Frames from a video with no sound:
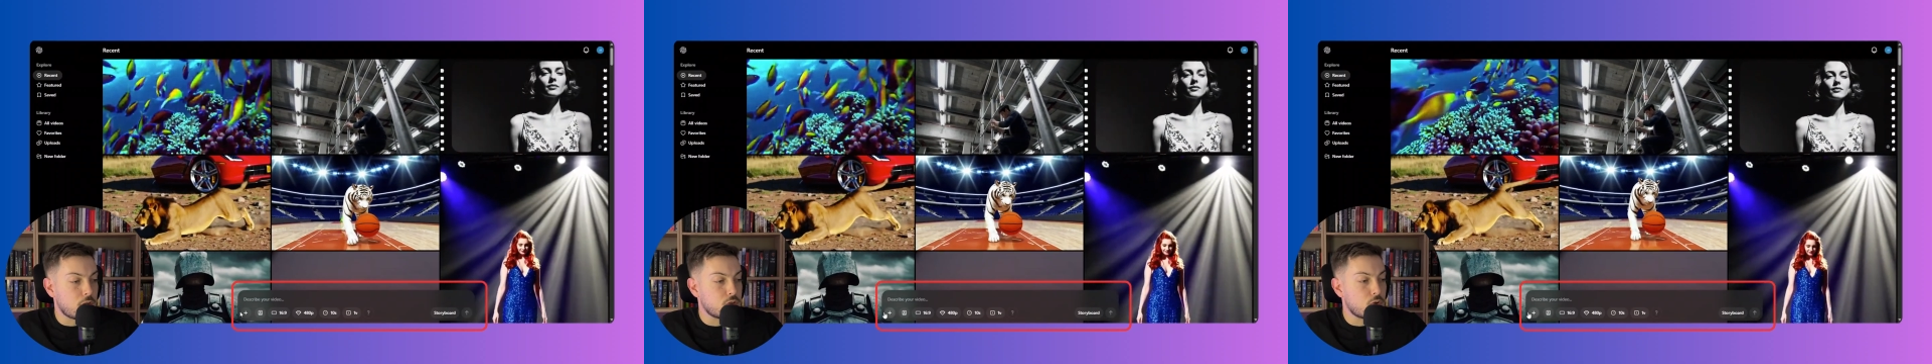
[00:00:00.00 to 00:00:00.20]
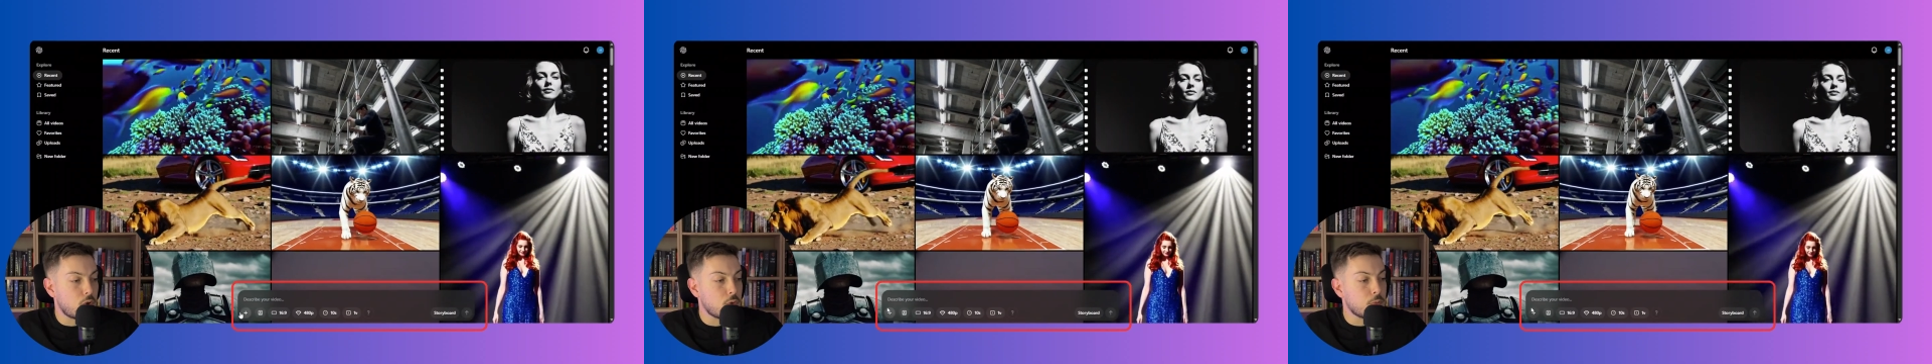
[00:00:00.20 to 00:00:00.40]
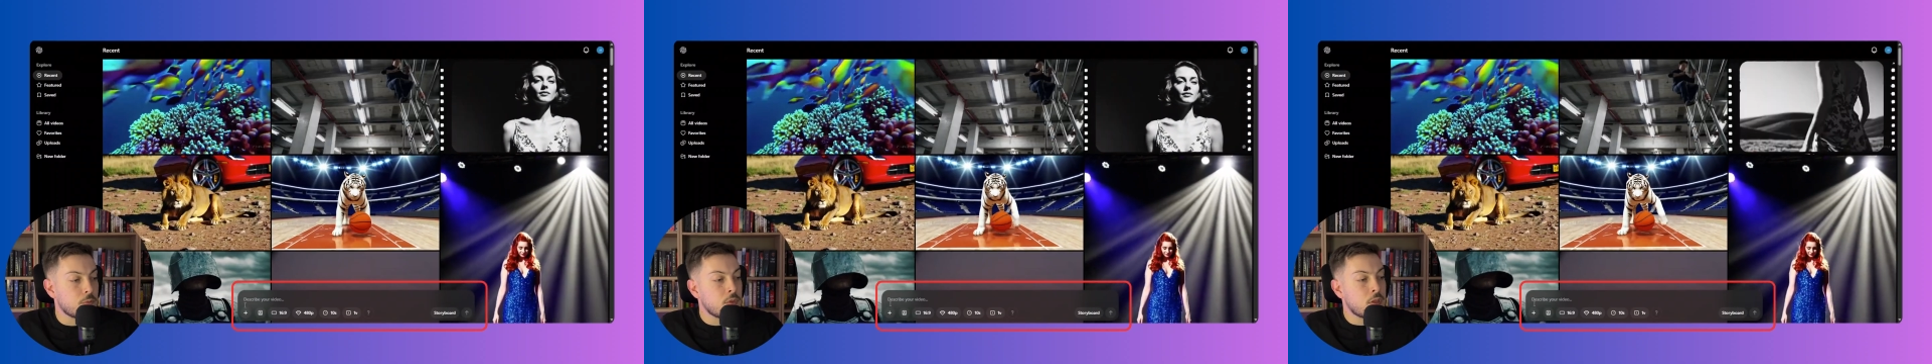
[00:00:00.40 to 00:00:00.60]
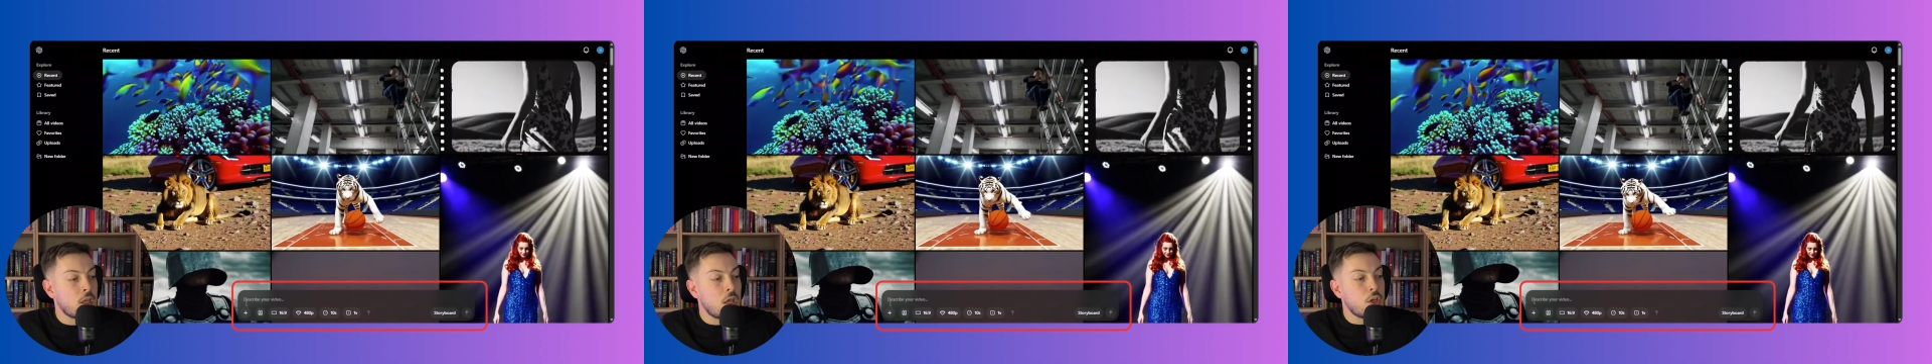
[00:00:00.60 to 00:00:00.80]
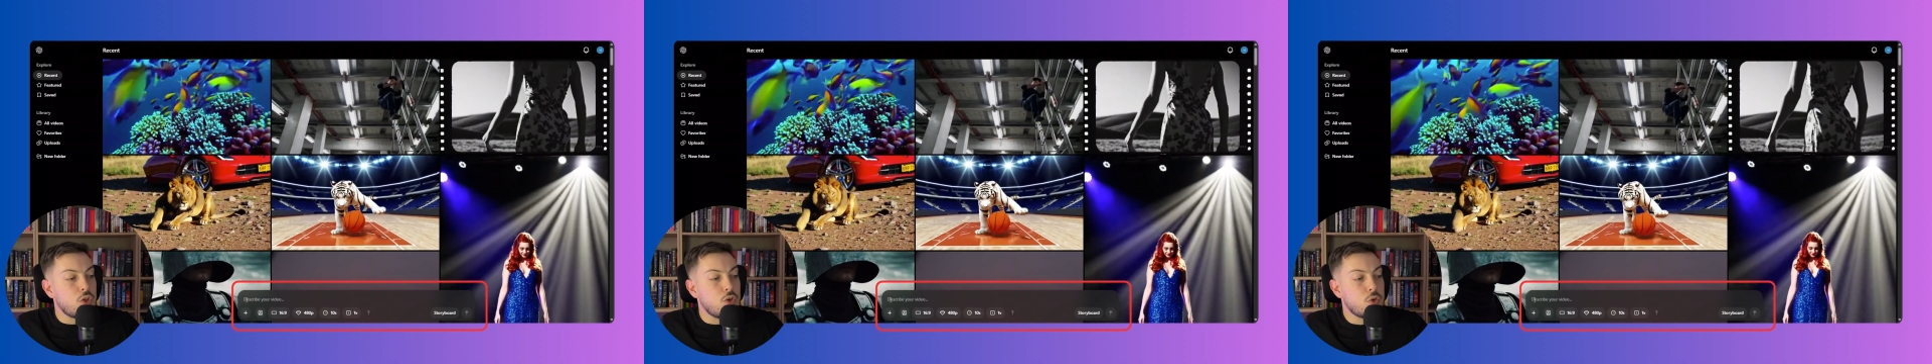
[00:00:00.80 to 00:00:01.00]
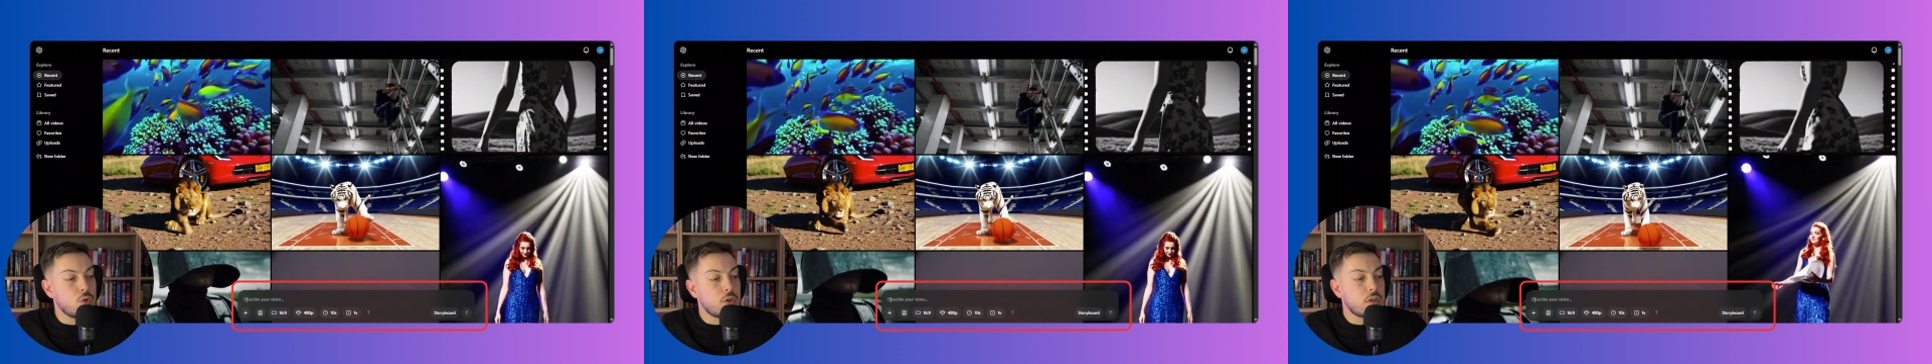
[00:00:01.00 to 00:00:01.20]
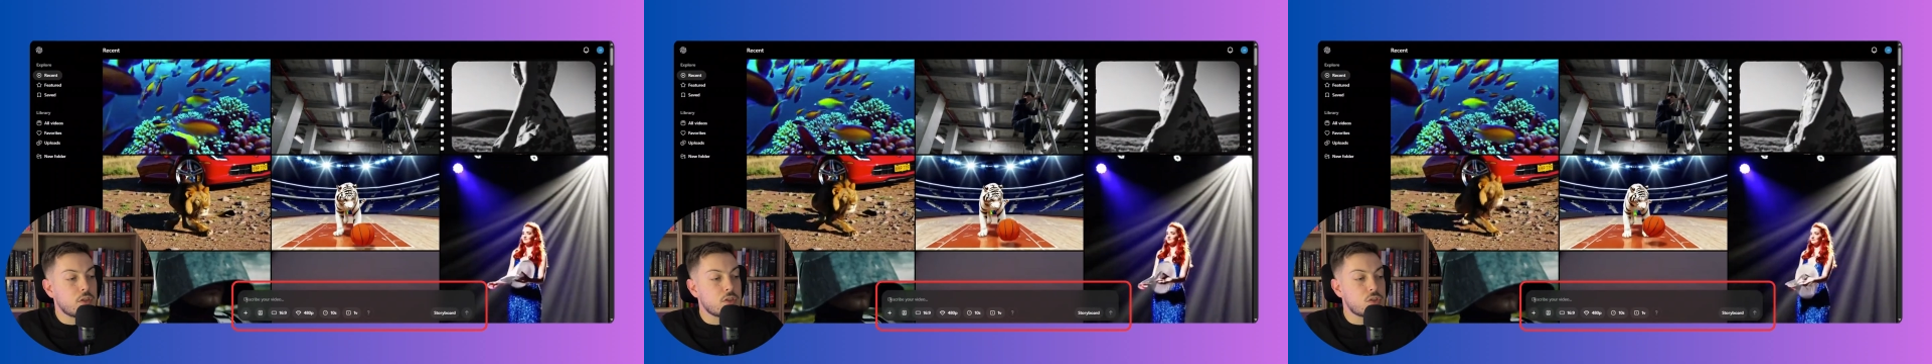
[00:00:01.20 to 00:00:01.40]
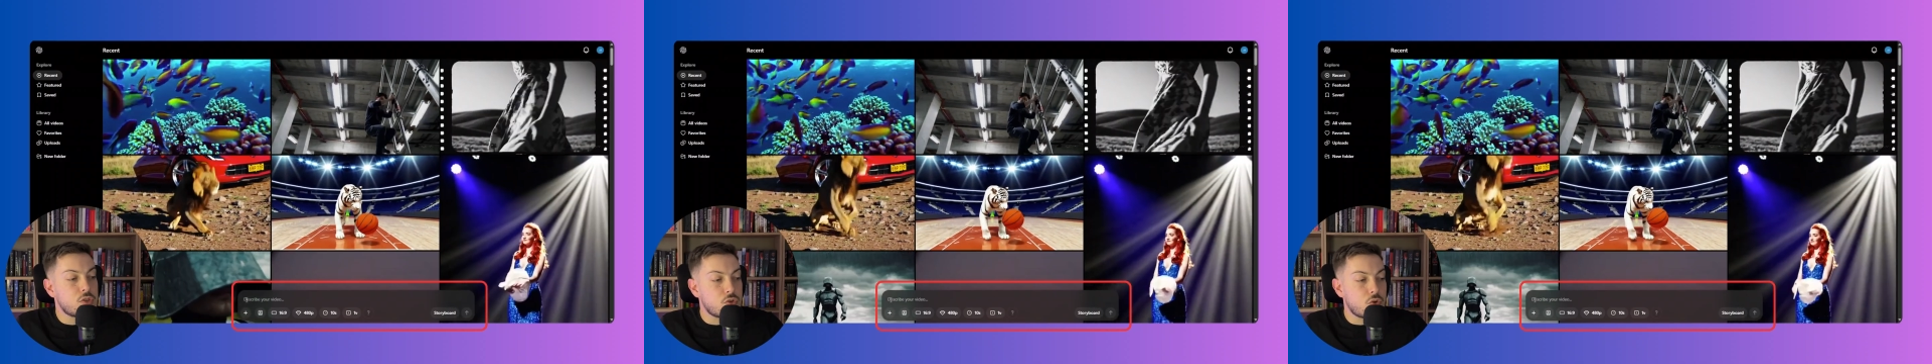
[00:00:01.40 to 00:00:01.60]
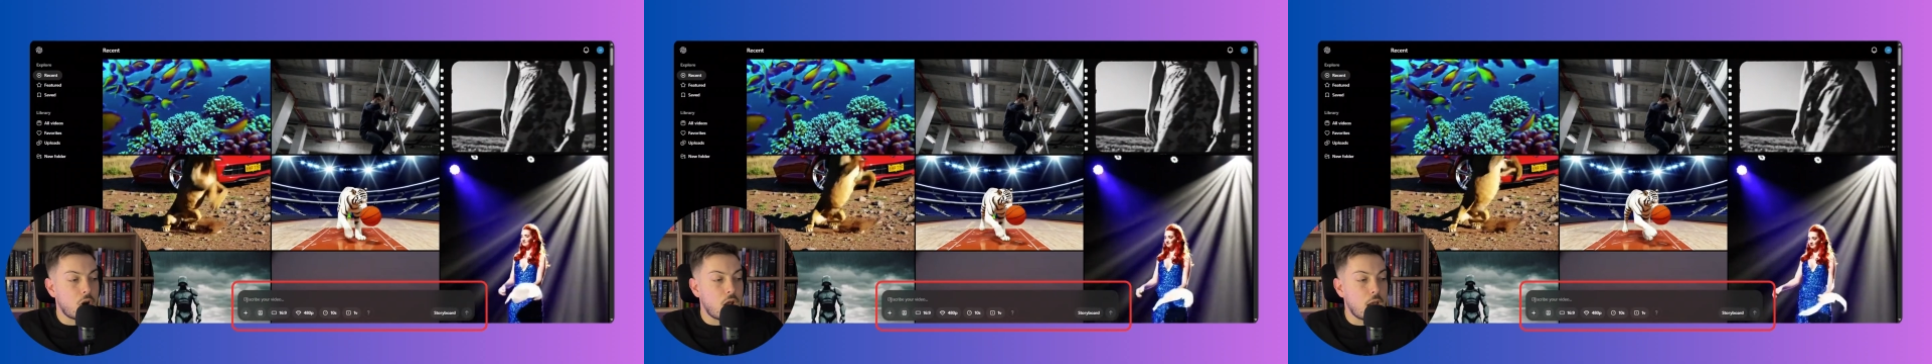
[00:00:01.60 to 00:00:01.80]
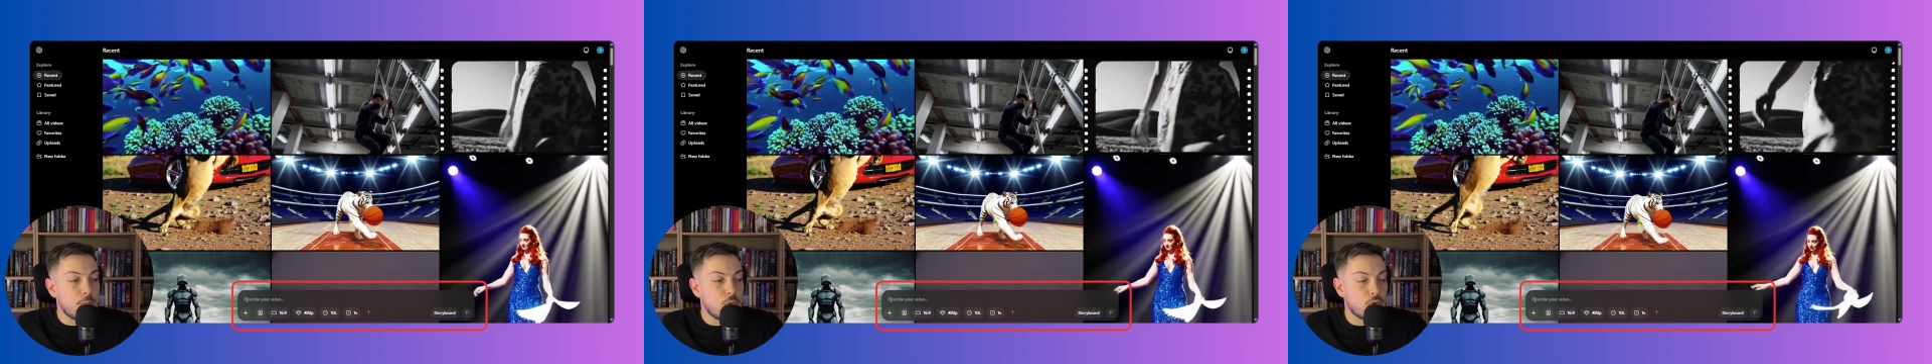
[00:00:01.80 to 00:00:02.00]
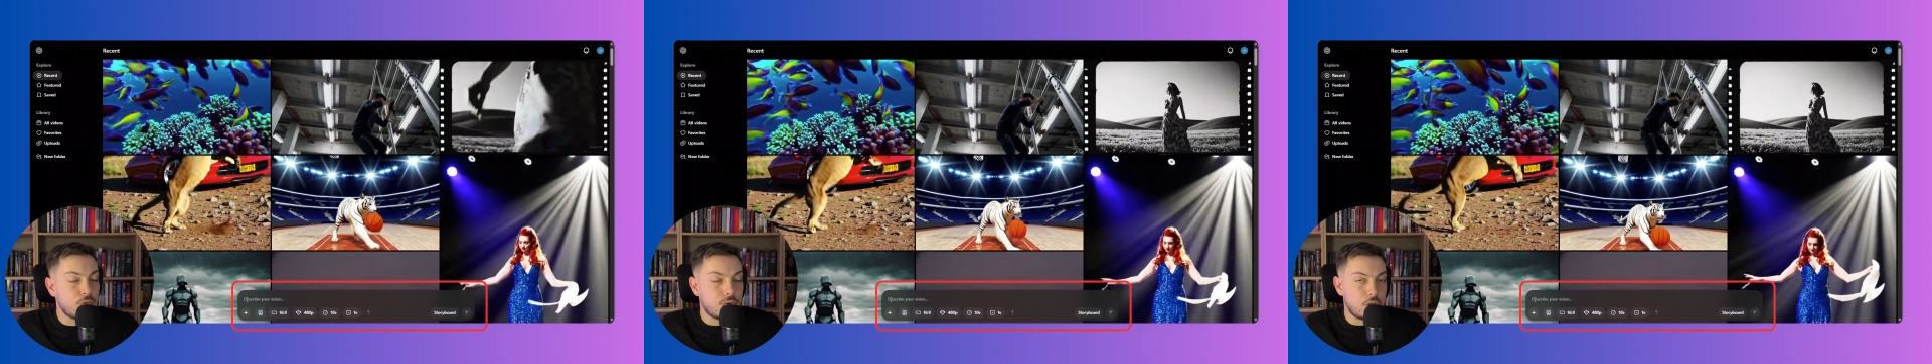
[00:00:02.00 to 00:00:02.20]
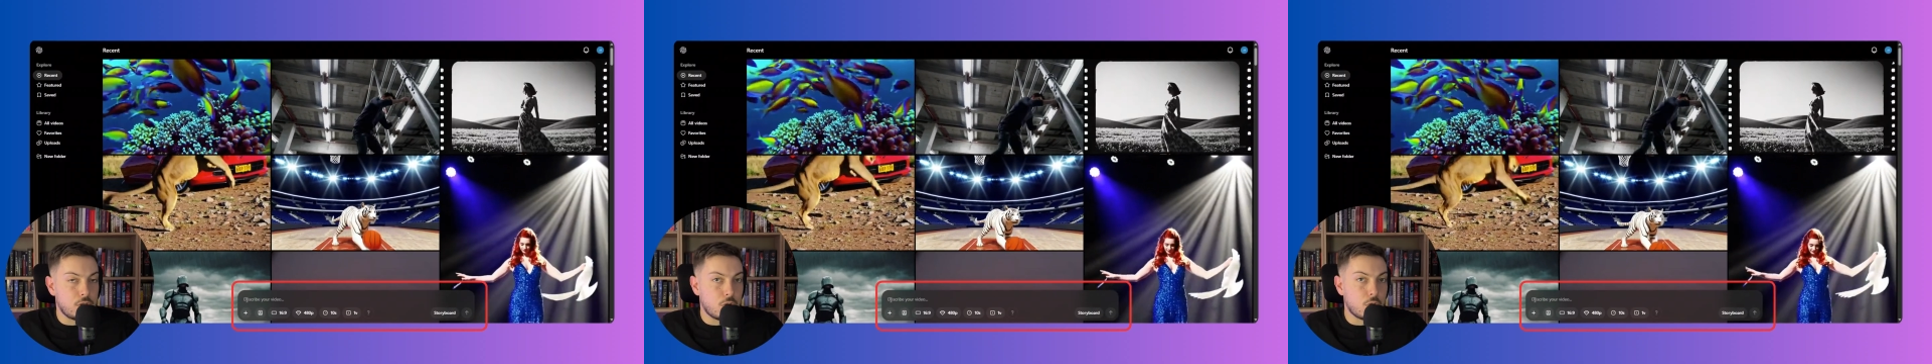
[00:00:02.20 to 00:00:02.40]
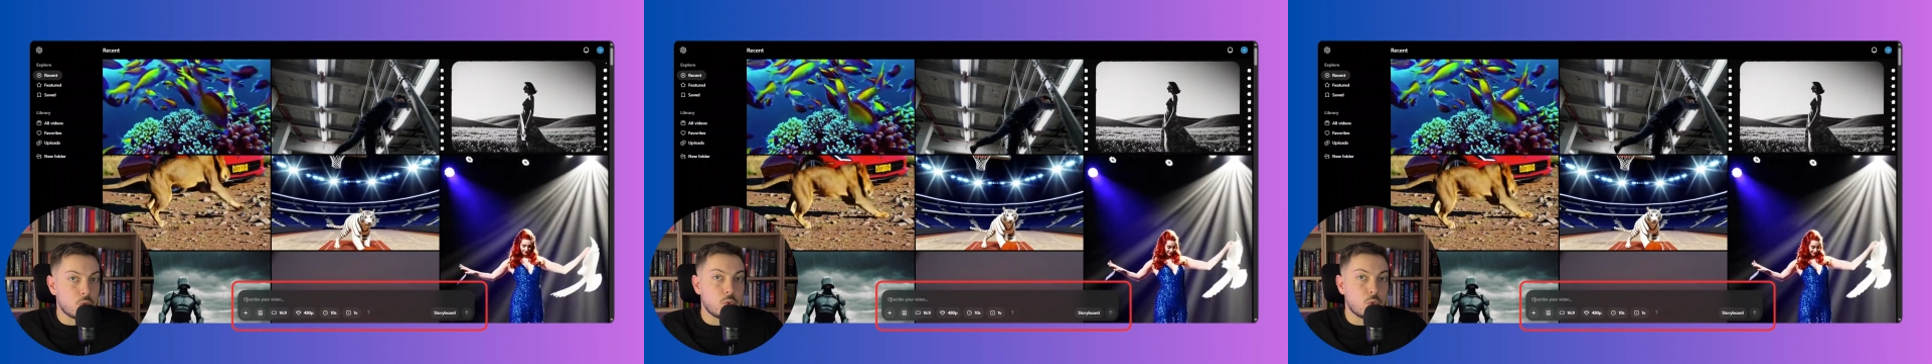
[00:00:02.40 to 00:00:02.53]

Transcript: So you can describe your video,